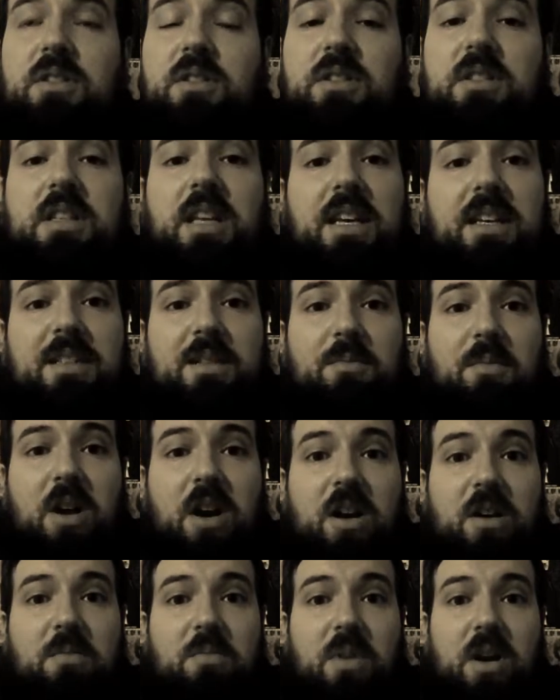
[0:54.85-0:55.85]
take some
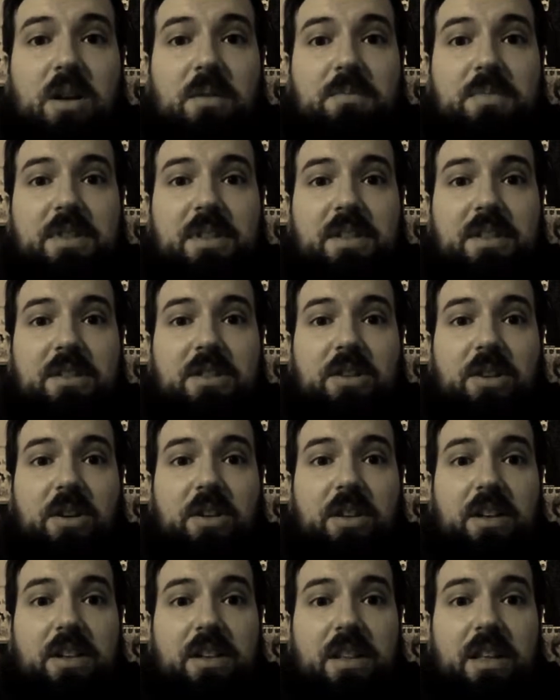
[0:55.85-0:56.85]
hard bumps and show
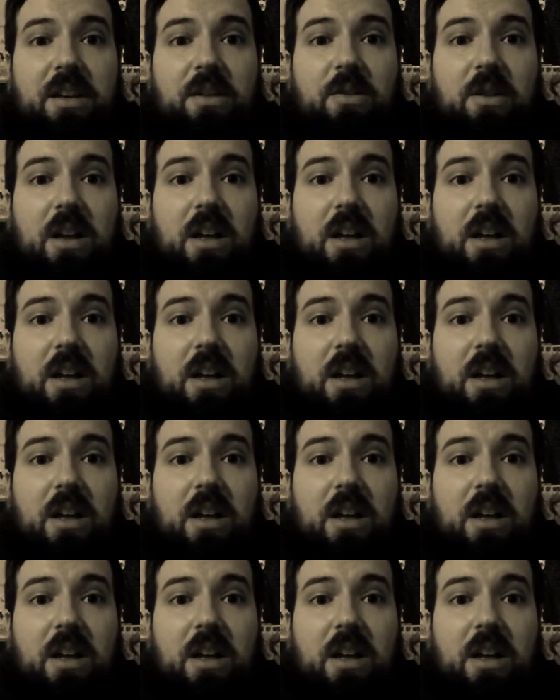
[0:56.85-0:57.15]
that they